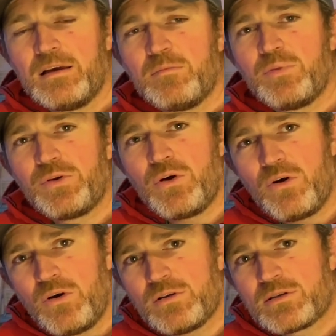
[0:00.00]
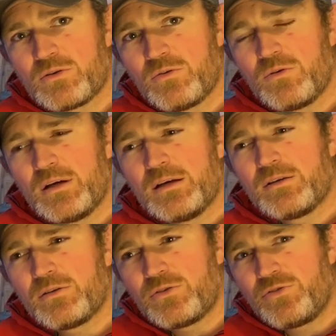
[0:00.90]
but also
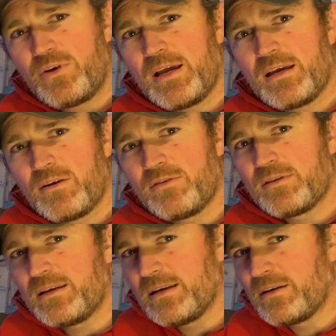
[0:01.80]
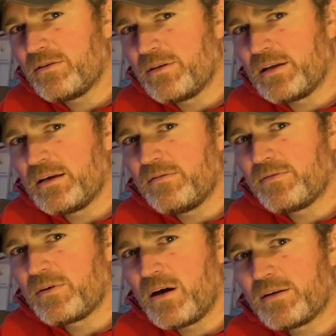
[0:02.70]
to try out the gear that
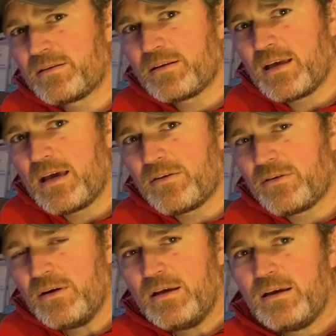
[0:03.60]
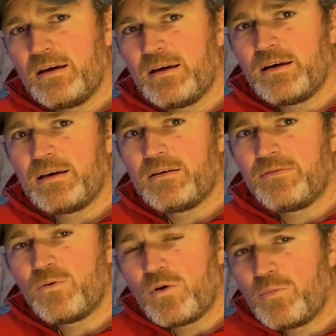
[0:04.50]
I've got together
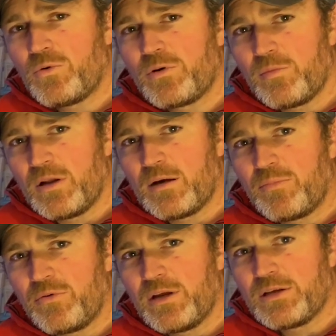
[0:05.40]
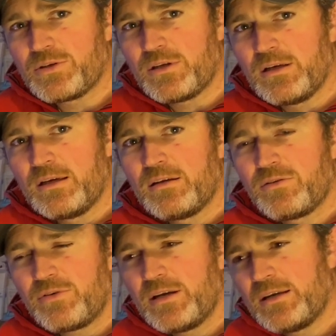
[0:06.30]
for portable operation,
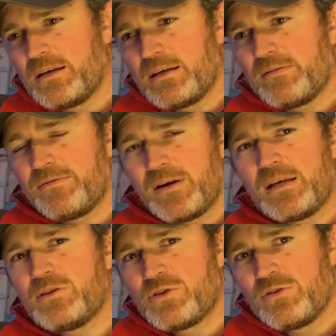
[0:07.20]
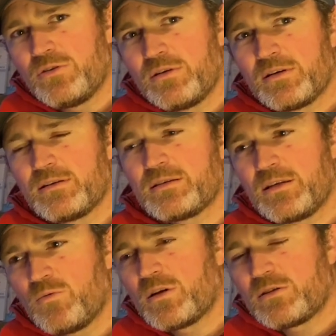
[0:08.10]
to try to fine tune it and
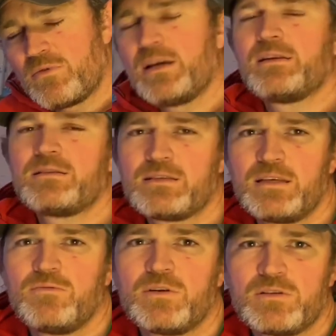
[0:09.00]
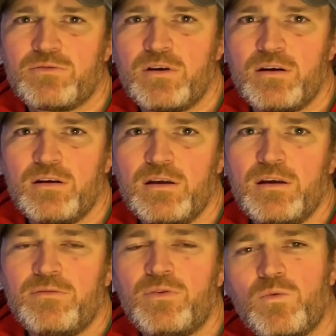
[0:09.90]
see what's right and see what's wrong
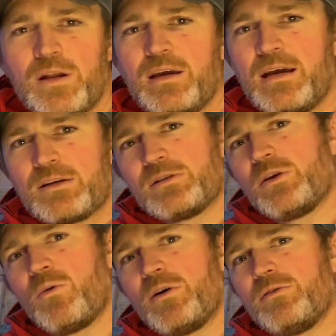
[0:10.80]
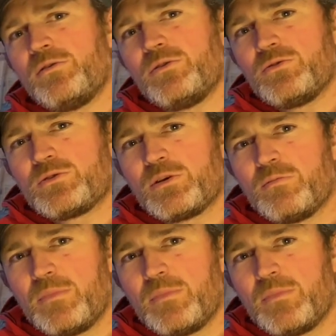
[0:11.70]
for when I actually go out and do some